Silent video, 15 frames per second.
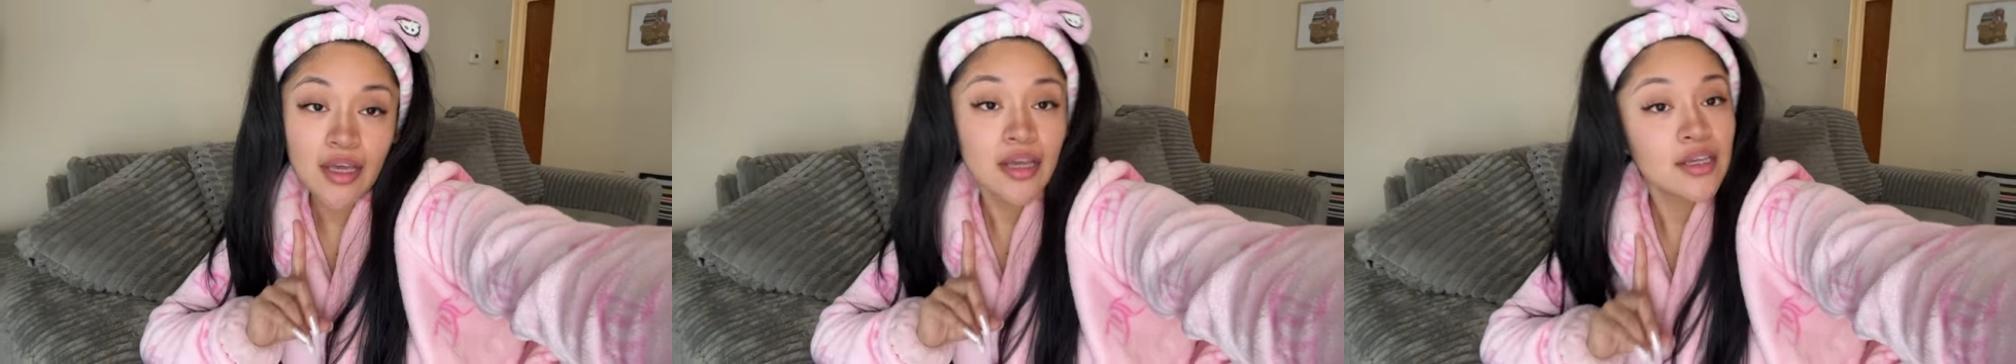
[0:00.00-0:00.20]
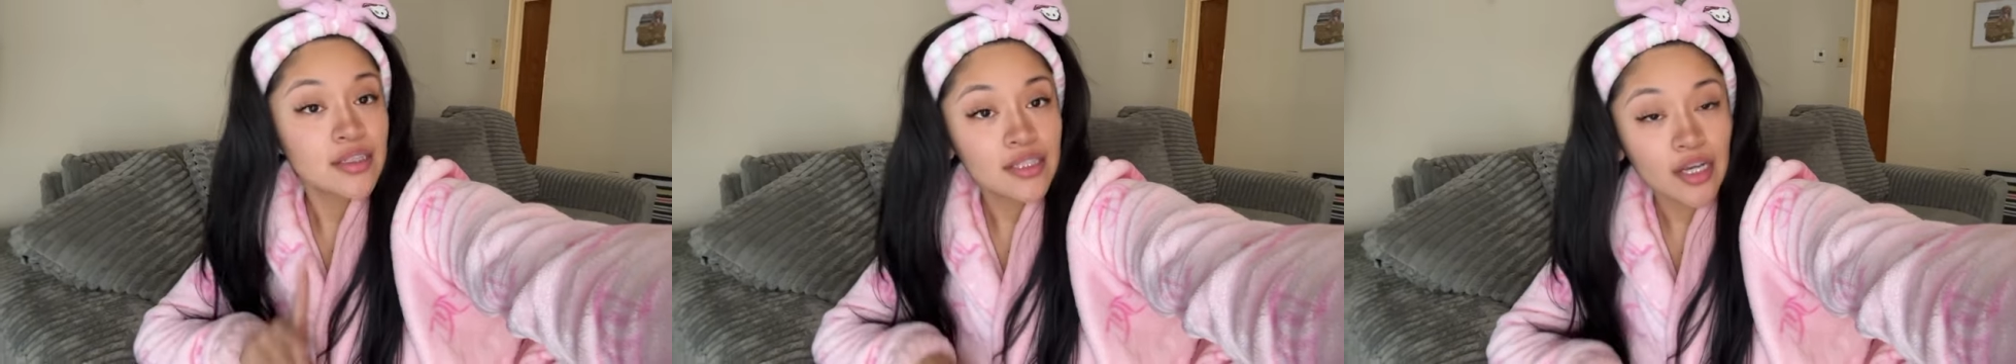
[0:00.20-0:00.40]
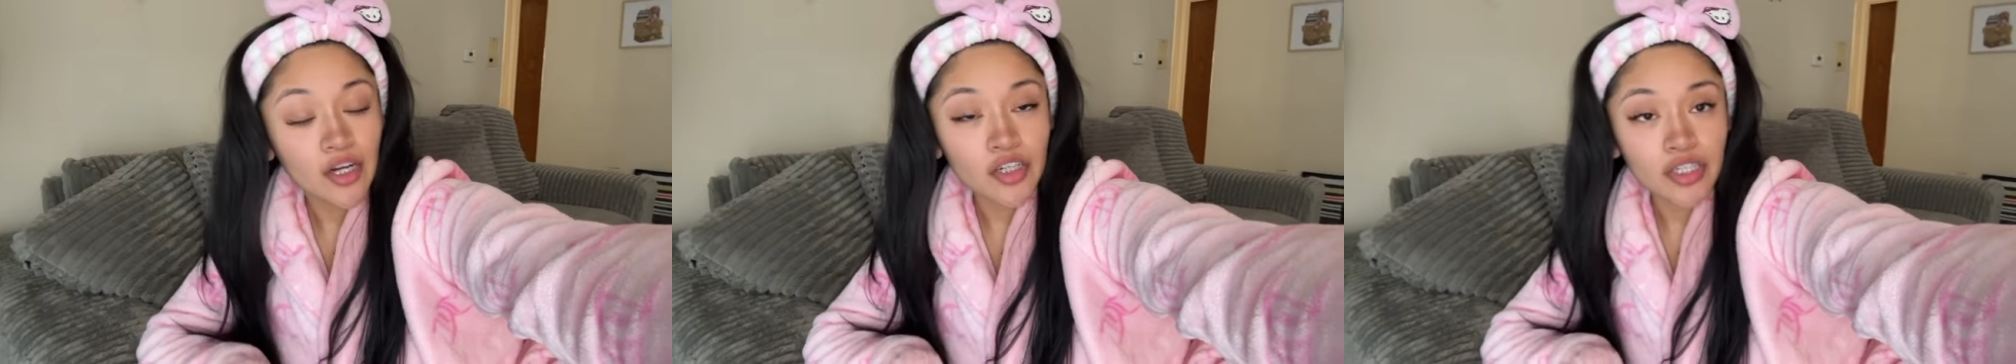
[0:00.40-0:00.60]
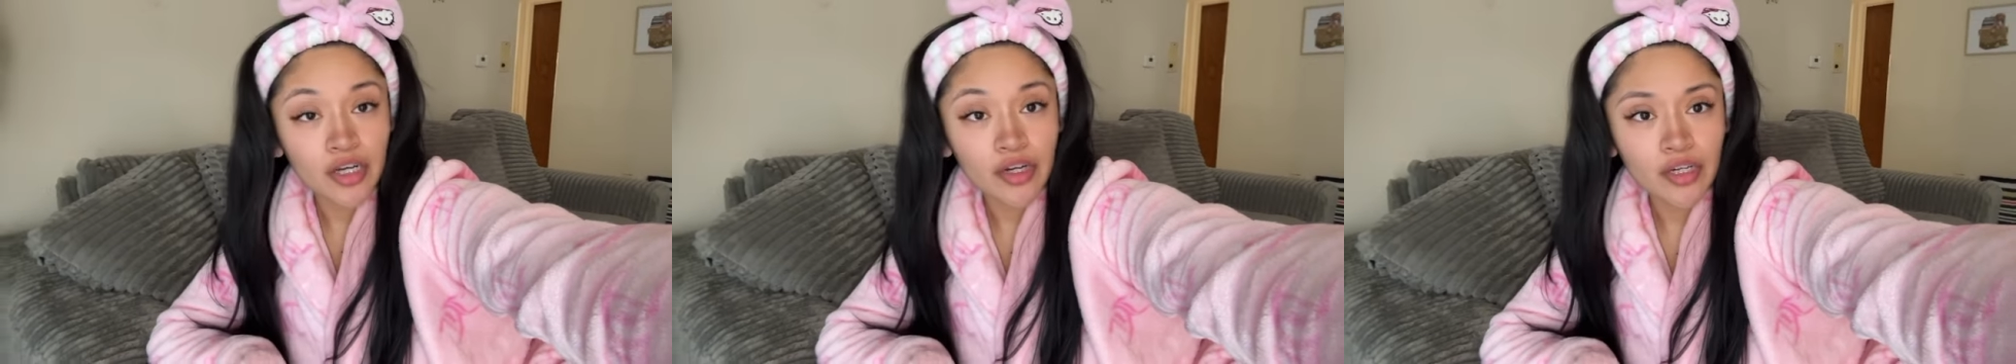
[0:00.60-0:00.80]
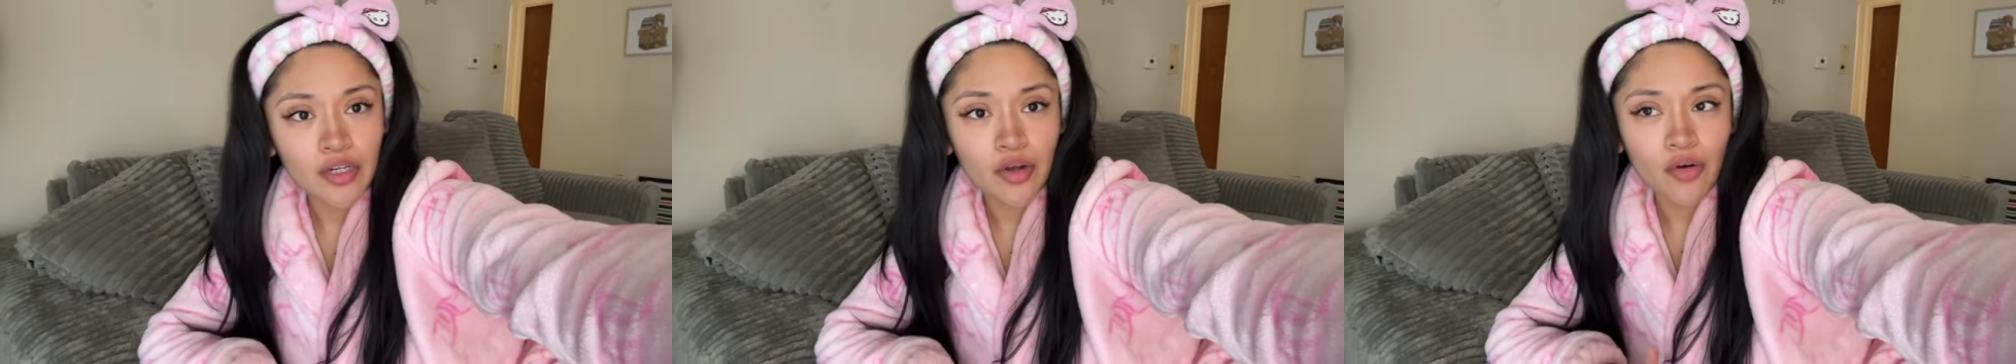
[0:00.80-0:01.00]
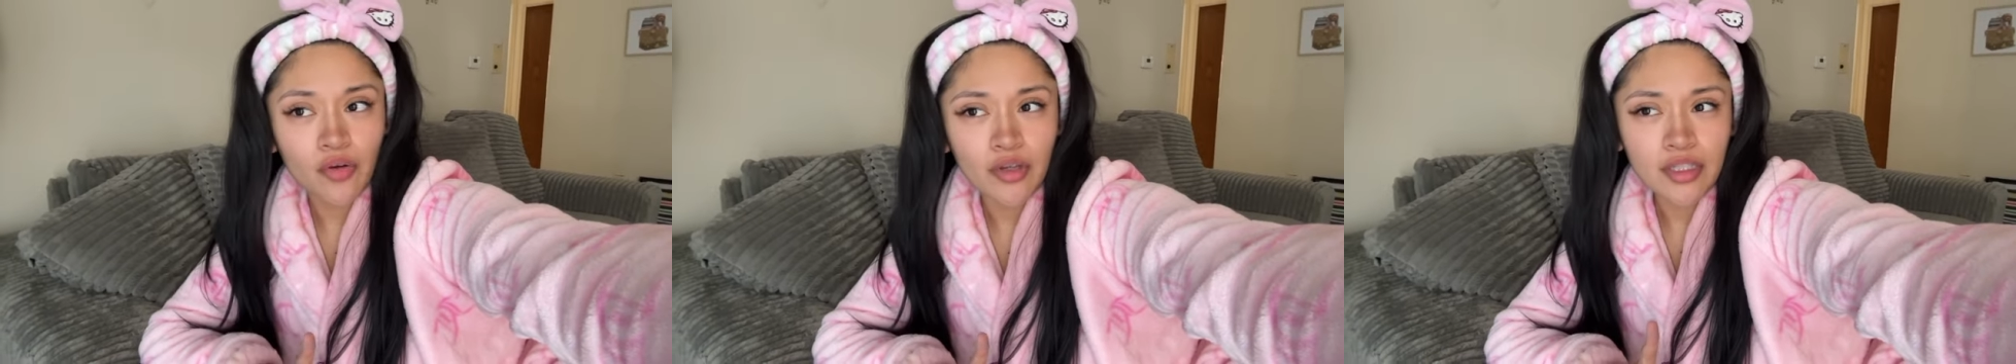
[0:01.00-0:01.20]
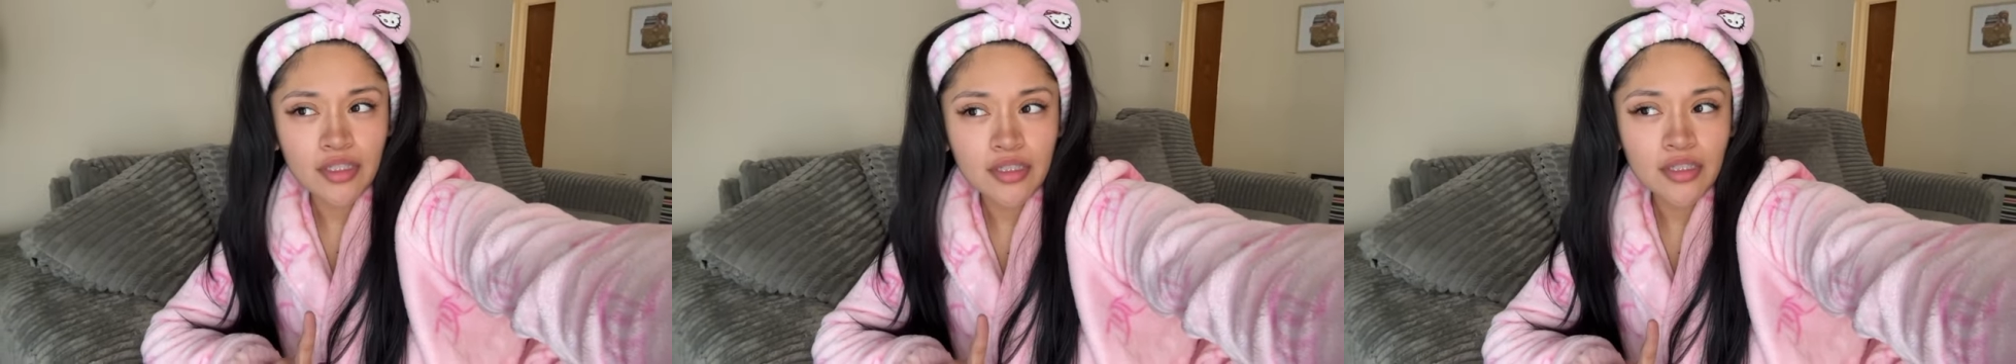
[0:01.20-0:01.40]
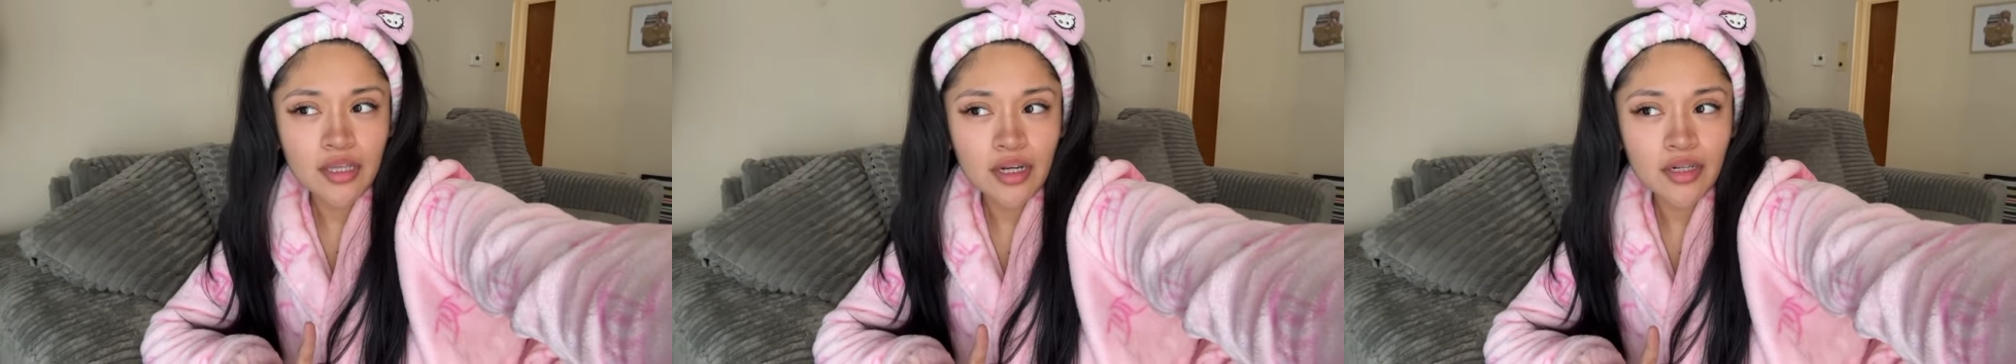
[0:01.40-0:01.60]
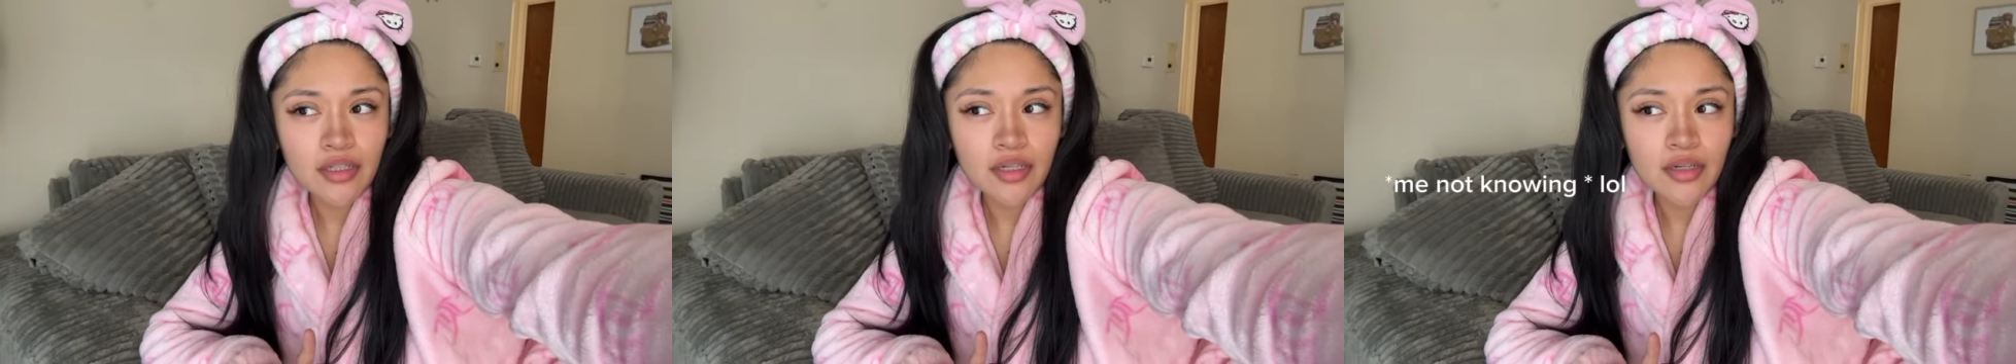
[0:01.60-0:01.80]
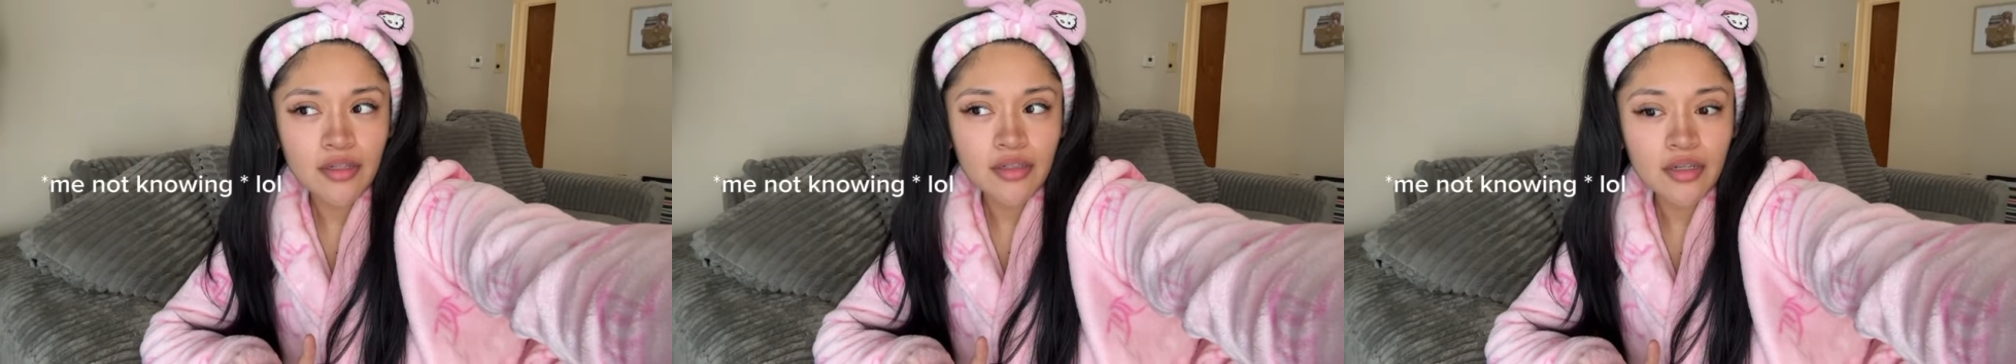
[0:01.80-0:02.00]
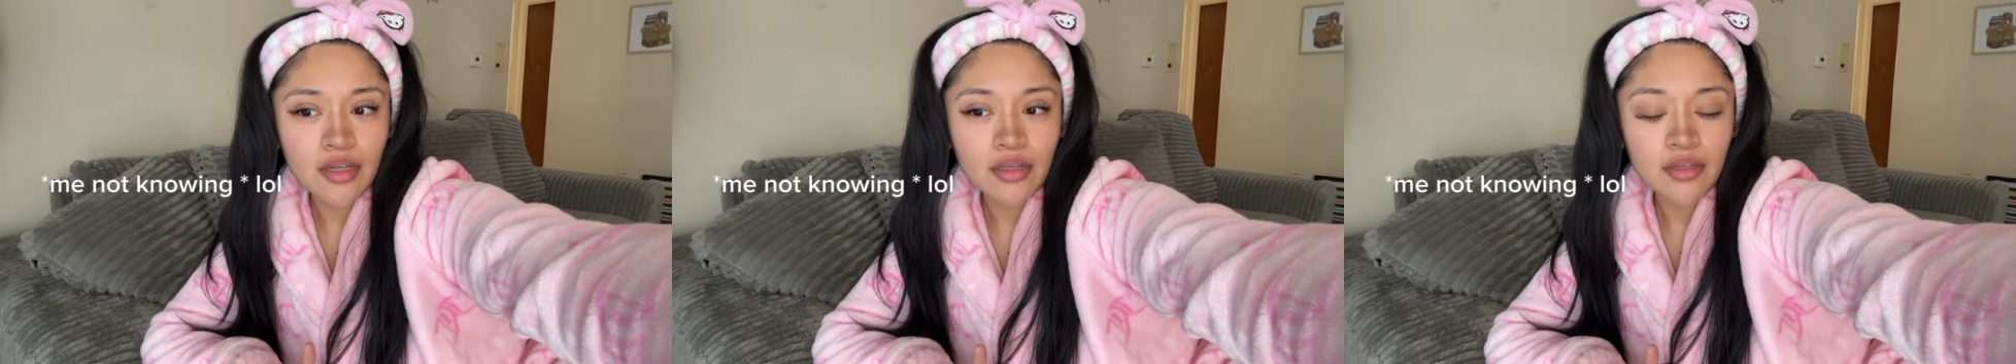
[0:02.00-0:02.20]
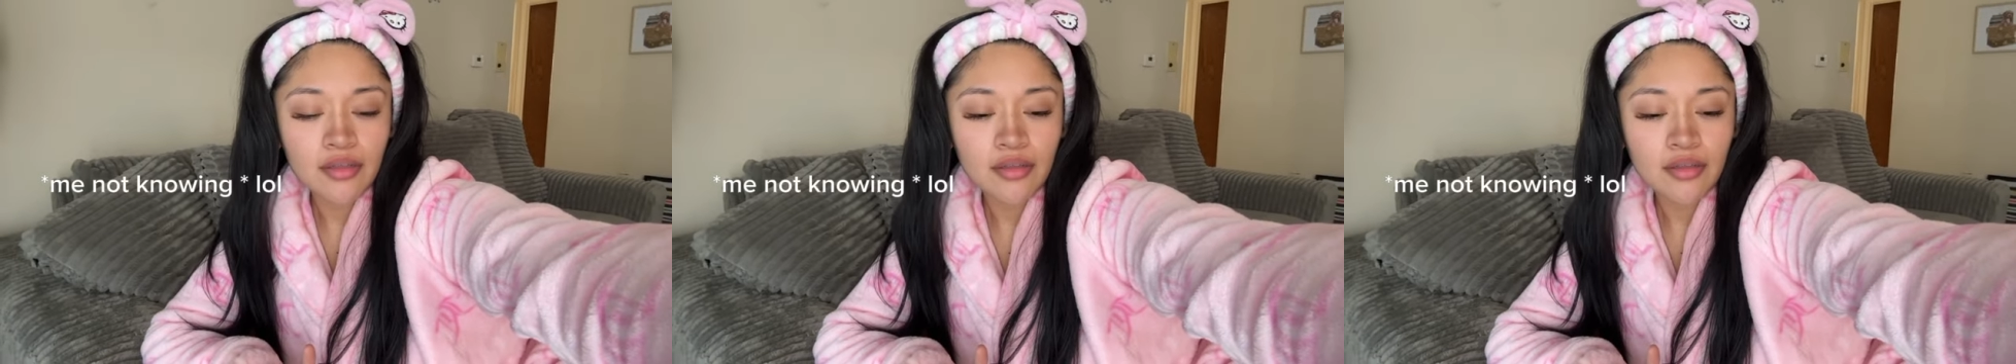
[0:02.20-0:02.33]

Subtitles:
Secretary, no, is it the Secretary of State?